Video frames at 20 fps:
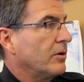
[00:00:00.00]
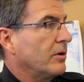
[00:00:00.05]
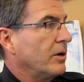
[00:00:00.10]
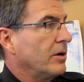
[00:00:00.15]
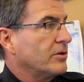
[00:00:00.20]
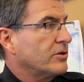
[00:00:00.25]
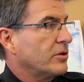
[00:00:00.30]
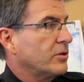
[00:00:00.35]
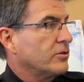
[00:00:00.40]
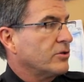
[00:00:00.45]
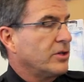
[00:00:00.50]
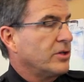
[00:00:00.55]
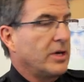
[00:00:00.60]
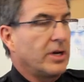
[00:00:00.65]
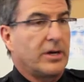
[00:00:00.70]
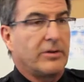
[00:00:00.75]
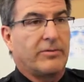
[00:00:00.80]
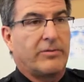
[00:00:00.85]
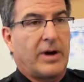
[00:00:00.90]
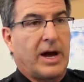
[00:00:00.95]

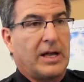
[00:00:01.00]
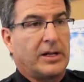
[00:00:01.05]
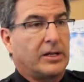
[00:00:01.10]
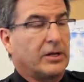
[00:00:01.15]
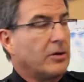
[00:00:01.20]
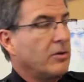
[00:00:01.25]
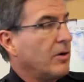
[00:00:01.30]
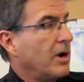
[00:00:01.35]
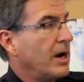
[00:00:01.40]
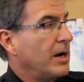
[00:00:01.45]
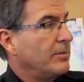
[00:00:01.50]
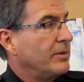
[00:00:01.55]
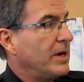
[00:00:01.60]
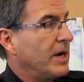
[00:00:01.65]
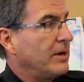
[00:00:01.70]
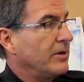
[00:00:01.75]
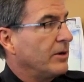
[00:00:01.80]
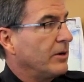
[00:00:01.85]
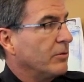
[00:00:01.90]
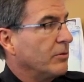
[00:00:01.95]
associated violent crime
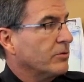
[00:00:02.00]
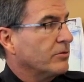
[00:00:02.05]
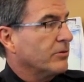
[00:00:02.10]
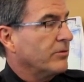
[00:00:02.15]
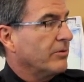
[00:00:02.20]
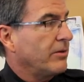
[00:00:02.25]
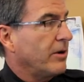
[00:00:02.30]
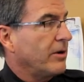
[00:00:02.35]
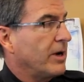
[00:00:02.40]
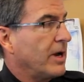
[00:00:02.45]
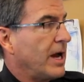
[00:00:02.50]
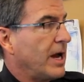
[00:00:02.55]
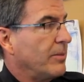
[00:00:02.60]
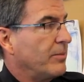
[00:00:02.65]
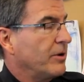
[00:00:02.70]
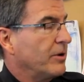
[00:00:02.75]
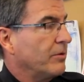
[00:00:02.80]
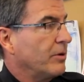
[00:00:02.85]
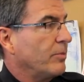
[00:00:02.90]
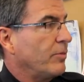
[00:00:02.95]
down there, which we're very
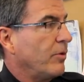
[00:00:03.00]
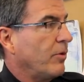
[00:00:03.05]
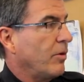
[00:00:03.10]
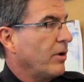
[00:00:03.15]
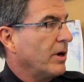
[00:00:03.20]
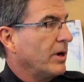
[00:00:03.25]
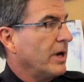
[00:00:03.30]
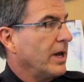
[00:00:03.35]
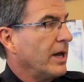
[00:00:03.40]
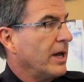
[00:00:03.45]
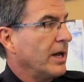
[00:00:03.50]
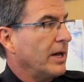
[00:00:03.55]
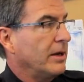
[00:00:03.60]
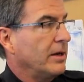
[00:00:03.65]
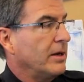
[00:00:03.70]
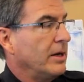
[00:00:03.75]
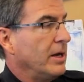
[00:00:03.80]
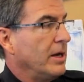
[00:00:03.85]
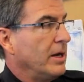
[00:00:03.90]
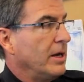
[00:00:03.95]
happy to report.
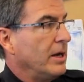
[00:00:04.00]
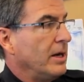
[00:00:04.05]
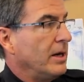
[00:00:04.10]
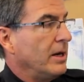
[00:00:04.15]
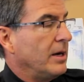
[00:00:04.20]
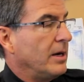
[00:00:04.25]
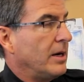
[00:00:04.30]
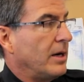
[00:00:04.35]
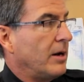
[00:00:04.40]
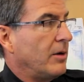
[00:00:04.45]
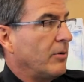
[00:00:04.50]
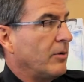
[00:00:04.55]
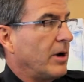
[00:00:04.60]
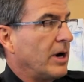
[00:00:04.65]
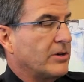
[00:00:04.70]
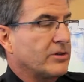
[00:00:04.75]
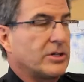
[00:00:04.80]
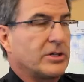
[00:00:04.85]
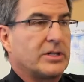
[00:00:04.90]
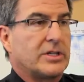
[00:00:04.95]
And we're
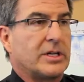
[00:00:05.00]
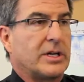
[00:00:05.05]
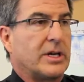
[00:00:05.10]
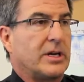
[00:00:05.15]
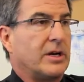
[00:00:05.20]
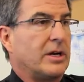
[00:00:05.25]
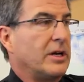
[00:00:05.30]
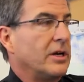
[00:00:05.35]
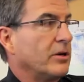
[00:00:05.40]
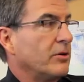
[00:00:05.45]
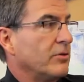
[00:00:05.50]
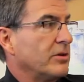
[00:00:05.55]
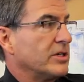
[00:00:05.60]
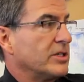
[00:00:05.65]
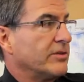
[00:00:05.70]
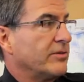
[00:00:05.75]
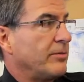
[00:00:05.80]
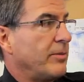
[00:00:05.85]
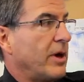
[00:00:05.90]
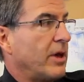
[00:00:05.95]
actually seeing an
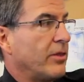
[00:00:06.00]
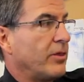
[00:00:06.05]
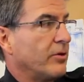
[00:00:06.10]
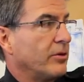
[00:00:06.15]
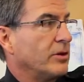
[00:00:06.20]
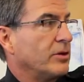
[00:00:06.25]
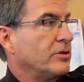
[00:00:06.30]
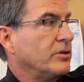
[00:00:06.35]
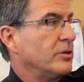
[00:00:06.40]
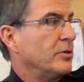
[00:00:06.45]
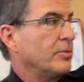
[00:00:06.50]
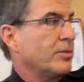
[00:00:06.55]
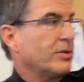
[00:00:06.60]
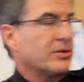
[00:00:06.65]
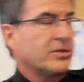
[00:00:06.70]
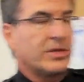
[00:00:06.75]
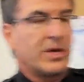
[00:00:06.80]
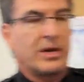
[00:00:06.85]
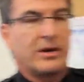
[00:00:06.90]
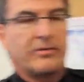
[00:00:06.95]
increase of about 32%